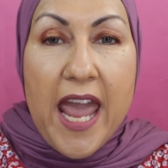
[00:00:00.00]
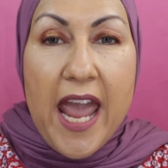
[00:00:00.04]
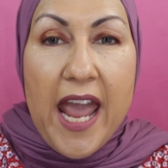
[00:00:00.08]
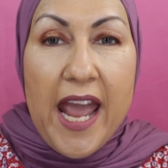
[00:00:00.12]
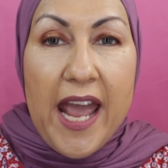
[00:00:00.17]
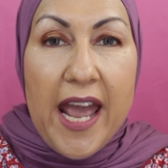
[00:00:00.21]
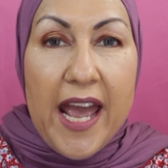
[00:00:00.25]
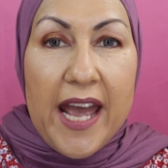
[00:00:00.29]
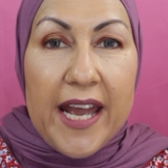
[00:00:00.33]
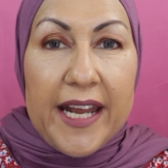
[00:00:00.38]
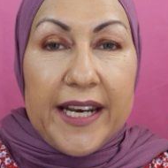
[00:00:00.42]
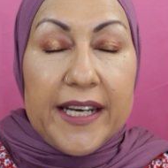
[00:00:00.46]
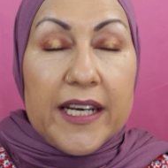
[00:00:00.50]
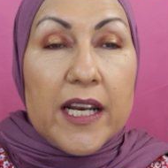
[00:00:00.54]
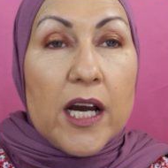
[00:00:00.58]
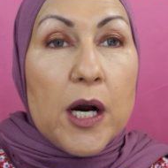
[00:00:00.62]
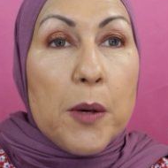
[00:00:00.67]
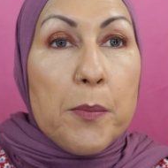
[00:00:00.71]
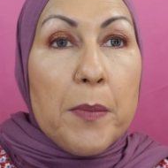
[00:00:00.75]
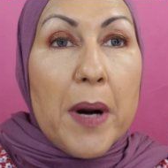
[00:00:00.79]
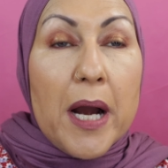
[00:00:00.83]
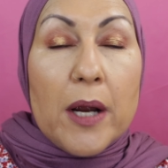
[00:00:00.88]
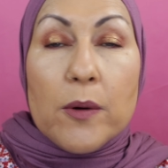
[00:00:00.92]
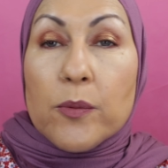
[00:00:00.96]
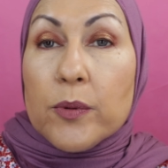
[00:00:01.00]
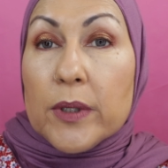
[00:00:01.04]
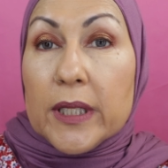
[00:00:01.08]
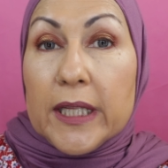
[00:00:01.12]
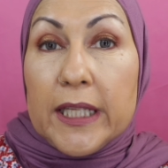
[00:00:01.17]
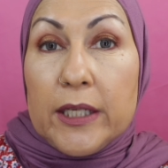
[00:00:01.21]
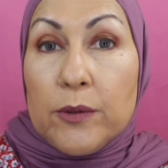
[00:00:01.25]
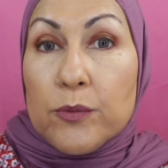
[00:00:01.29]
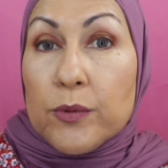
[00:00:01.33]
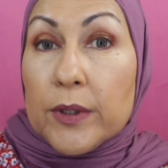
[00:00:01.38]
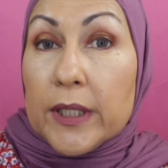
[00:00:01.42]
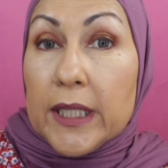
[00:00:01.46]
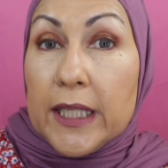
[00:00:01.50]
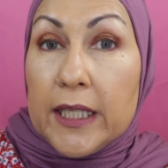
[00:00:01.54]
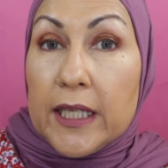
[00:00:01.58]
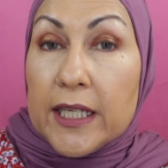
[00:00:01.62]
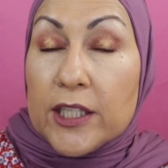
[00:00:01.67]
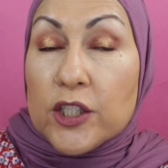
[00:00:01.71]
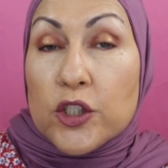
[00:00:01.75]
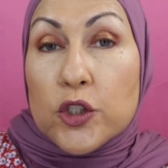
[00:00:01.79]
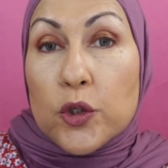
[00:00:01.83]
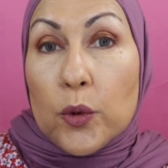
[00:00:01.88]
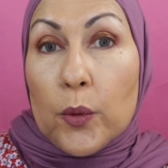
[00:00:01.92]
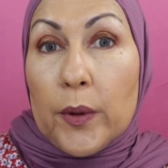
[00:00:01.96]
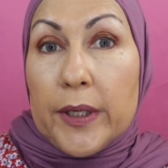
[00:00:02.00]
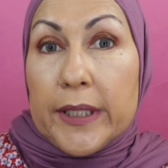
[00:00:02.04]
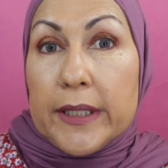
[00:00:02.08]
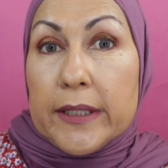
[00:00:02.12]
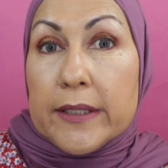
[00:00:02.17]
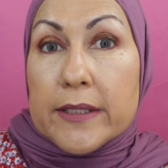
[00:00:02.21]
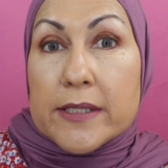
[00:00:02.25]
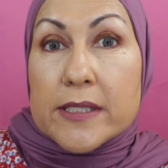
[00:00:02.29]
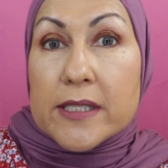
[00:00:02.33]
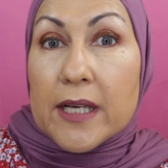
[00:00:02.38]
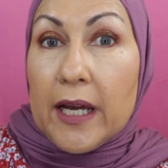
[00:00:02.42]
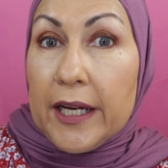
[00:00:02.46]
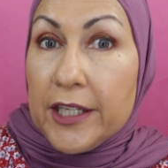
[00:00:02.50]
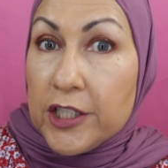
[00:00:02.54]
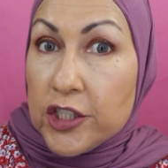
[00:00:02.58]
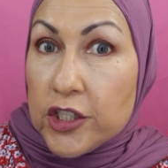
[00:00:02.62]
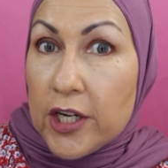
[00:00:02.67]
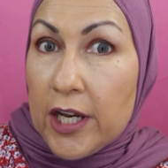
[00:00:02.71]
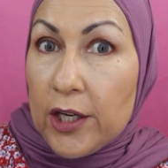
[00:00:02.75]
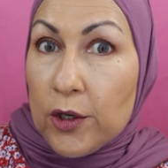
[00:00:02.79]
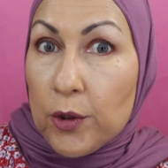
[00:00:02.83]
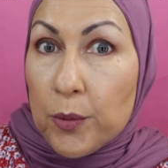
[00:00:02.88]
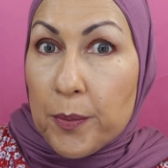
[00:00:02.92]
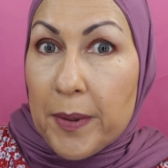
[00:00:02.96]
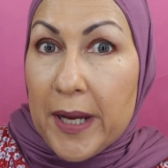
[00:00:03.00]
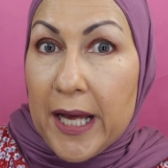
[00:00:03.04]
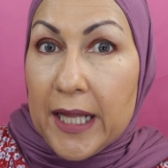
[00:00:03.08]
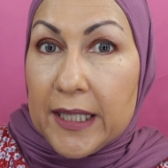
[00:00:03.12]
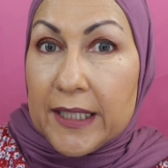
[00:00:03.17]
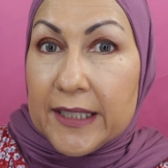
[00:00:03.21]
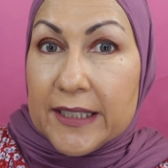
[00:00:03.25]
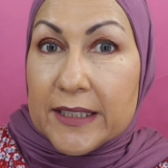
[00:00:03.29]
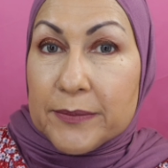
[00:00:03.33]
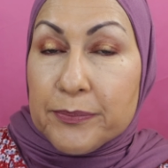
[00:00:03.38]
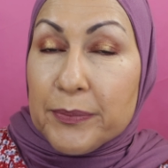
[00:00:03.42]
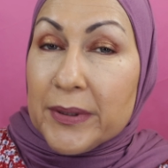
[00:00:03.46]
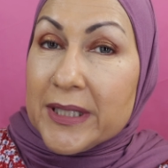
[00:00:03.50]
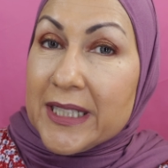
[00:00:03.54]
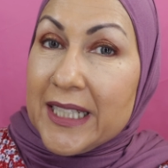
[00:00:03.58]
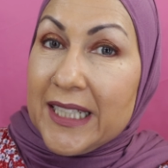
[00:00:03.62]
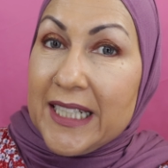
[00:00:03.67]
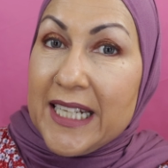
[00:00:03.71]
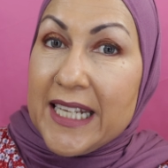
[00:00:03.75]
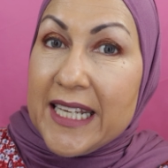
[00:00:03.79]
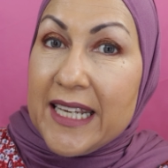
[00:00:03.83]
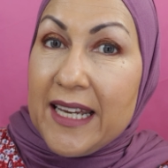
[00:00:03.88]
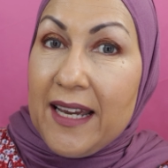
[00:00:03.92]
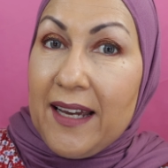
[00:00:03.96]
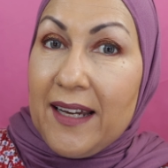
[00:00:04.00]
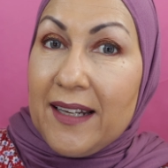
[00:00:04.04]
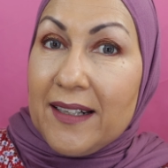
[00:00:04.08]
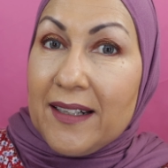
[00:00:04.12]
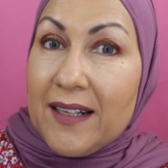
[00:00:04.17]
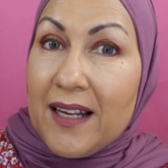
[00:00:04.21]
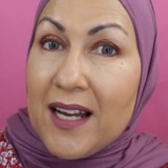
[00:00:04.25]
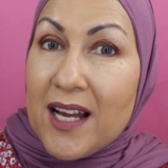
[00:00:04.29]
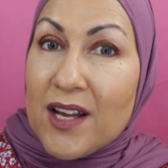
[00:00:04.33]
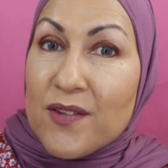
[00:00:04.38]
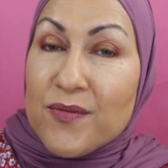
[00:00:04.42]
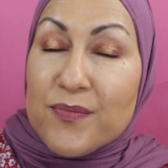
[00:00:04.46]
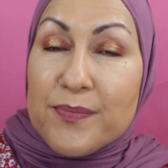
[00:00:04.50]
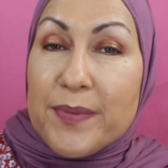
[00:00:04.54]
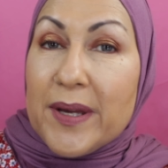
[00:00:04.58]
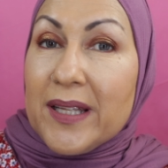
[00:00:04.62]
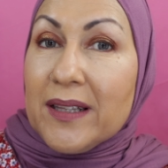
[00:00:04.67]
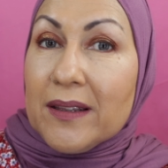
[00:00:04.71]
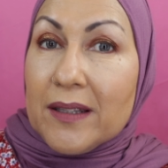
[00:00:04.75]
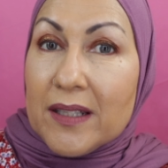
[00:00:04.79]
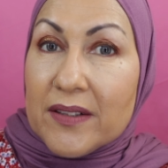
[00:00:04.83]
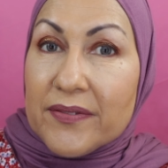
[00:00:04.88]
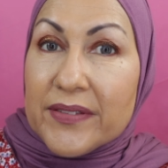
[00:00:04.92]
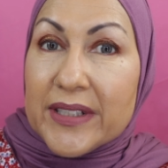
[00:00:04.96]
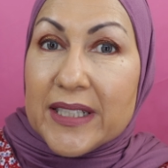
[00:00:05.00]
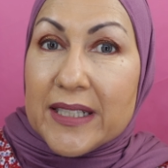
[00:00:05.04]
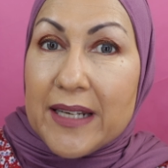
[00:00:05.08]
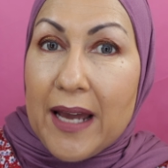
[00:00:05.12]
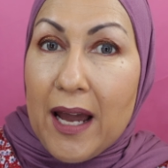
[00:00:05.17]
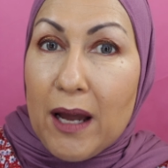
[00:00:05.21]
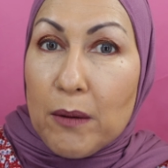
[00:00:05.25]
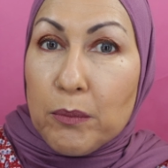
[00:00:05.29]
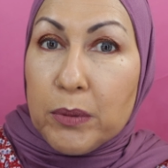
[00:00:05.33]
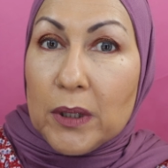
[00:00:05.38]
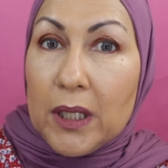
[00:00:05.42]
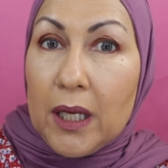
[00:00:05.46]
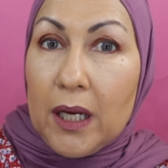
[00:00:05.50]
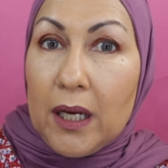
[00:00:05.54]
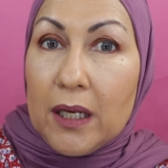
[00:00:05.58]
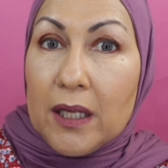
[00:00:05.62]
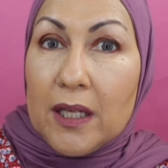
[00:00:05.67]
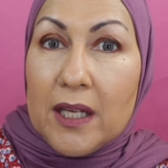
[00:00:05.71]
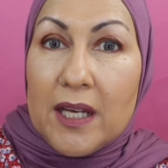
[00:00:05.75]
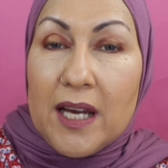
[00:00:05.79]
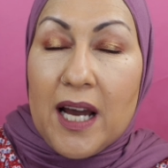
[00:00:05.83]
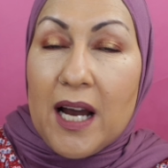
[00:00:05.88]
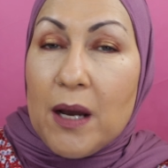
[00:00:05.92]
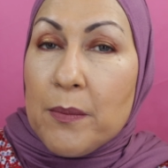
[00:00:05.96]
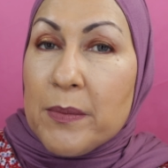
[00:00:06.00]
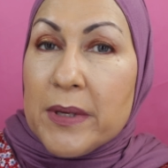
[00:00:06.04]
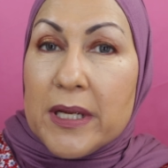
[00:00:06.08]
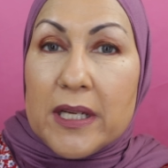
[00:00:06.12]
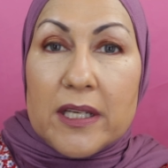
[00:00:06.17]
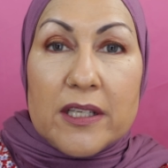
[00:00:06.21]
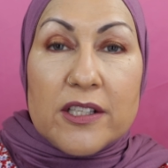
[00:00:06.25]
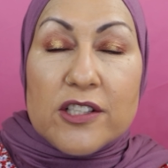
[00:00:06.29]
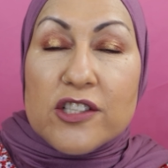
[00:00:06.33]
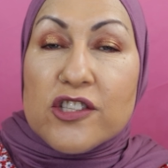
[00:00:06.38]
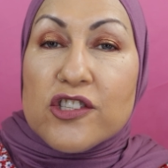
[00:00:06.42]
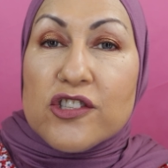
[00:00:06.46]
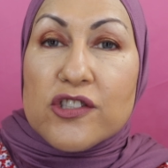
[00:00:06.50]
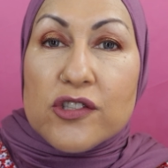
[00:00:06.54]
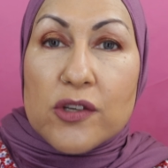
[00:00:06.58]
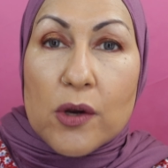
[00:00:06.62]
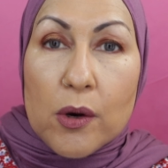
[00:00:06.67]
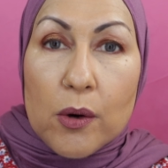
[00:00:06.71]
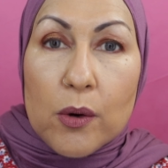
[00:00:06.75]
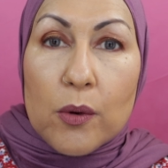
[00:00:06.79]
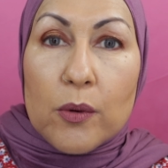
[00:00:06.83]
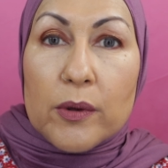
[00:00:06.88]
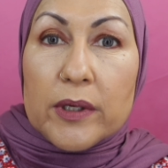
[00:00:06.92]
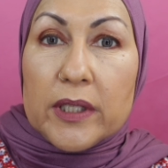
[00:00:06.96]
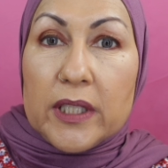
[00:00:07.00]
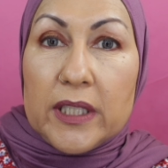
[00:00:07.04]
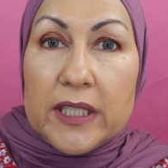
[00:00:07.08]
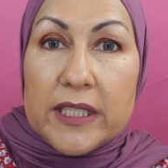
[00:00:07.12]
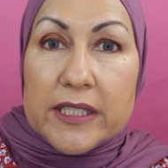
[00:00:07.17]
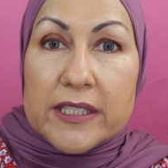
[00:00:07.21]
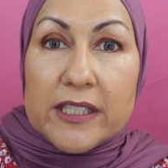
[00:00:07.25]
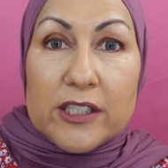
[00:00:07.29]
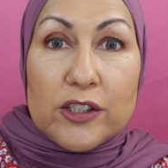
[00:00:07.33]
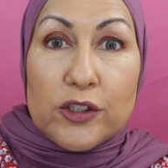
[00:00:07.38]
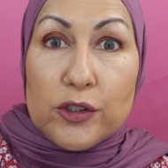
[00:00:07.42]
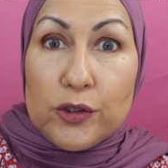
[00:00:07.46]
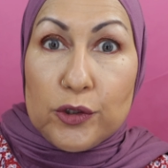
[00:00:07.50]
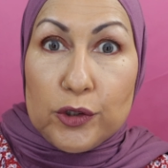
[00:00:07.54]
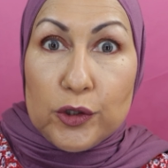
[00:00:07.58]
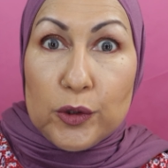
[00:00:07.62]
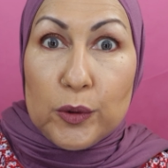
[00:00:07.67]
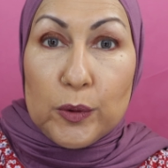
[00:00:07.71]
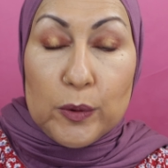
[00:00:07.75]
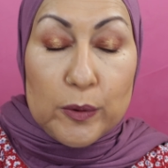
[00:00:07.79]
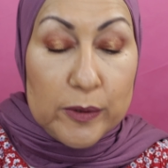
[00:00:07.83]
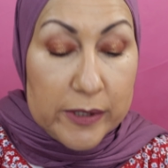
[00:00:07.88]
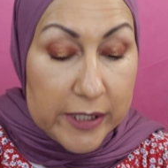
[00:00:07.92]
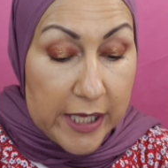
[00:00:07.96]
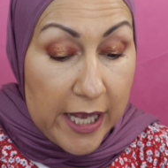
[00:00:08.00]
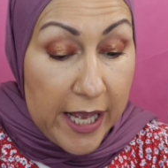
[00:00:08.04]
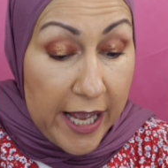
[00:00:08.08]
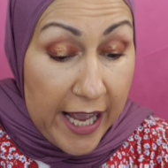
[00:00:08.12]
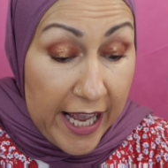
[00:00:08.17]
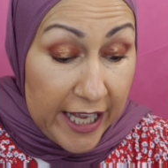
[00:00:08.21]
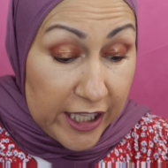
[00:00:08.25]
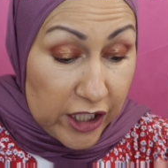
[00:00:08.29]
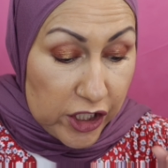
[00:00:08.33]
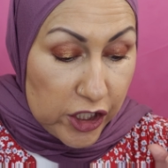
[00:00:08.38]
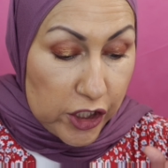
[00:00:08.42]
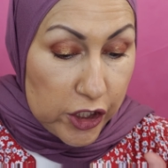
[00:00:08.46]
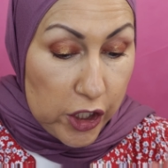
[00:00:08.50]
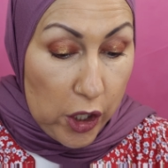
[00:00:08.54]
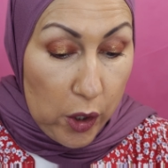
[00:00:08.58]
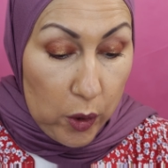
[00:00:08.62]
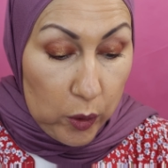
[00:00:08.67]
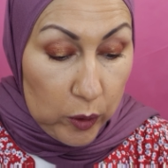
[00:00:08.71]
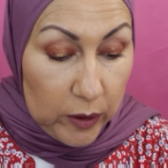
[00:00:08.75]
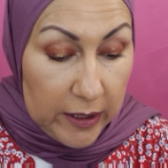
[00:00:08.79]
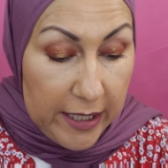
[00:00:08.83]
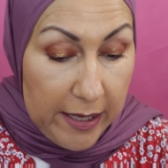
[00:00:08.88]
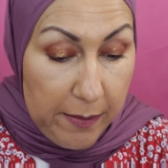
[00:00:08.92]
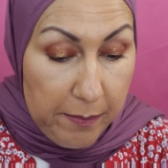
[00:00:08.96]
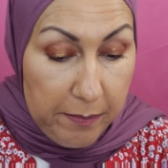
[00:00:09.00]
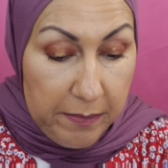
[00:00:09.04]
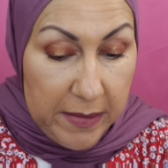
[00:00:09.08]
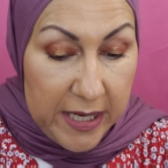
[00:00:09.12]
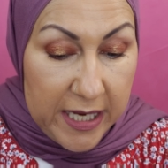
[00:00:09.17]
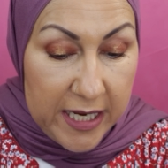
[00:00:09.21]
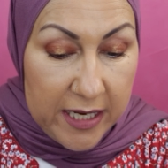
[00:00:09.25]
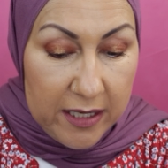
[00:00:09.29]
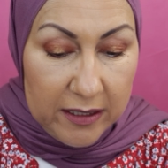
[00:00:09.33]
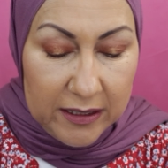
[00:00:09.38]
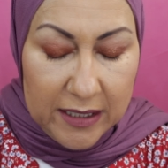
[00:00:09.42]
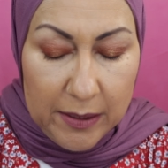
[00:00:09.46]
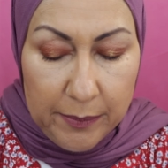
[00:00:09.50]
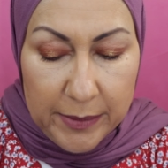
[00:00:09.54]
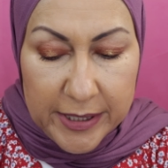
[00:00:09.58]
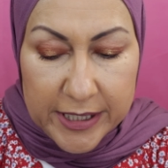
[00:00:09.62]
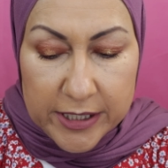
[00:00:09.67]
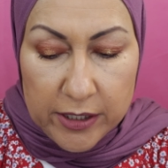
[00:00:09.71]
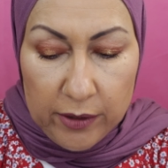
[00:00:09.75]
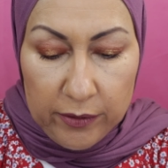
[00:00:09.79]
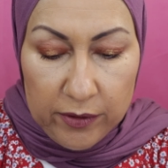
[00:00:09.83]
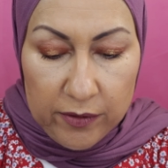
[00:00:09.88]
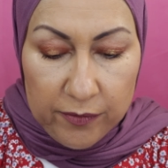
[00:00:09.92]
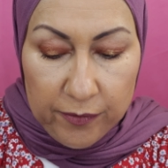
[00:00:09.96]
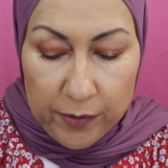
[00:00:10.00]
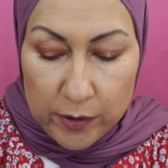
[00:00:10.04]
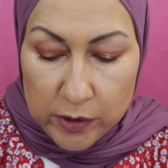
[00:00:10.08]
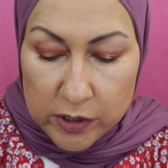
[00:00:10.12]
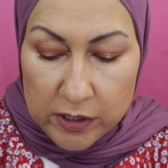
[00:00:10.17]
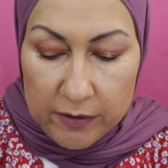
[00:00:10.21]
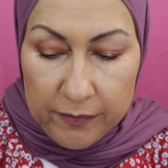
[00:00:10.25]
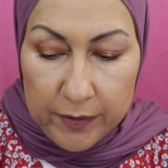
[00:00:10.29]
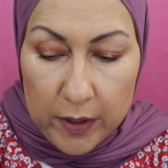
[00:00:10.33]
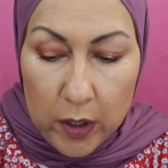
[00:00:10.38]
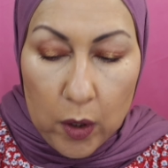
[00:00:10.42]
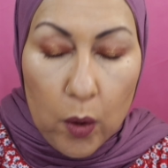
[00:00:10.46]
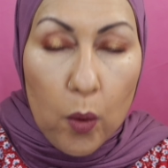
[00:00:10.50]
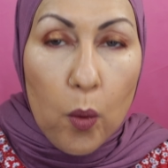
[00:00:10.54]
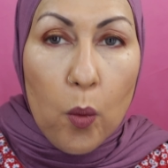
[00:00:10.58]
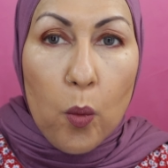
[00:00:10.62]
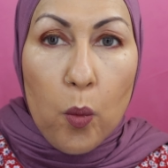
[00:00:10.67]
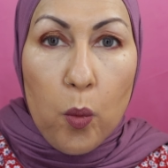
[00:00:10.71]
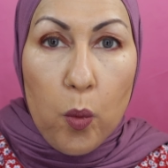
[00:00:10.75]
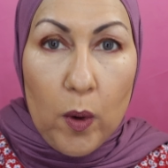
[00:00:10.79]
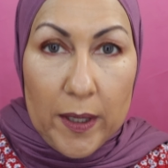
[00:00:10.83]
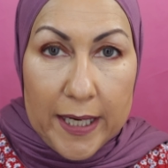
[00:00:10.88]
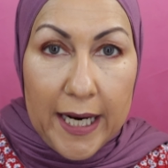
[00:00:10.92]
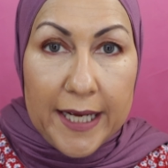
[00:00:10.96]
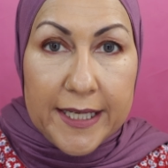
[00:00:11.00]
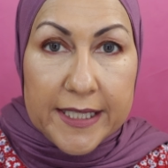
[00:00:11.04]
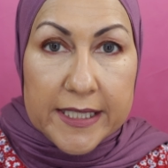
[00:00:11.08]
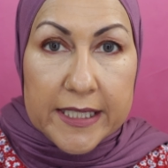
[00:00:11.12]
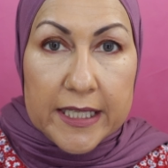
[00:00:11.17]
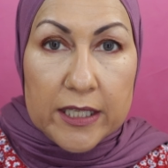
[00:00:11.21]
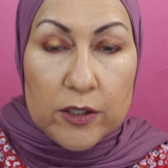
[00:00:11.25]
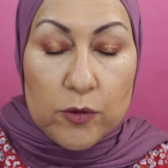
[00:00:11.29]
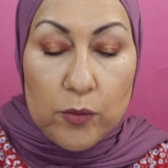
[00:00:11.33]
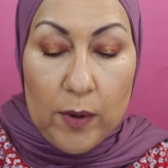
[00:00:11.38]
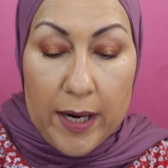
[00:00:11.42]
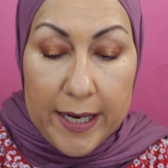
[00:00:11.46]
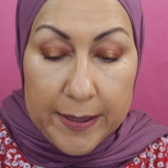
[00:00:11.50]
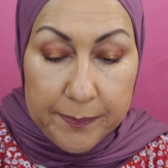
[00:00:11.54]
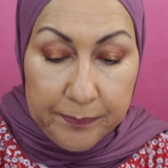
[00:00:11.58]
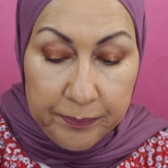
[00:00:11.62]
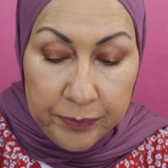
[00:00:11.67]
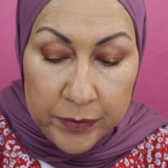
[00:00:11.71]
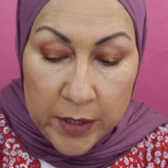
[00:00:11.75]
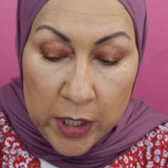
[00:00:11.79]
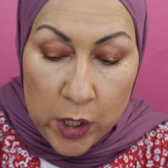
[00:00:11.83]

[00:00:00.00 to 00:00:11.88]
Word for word: And um, I really, really enjoyed this eyeshadow palette. But then again, I've been loving Nabla. I mean, it is so easy to use. And so let me let me tell you first of all what I did, right?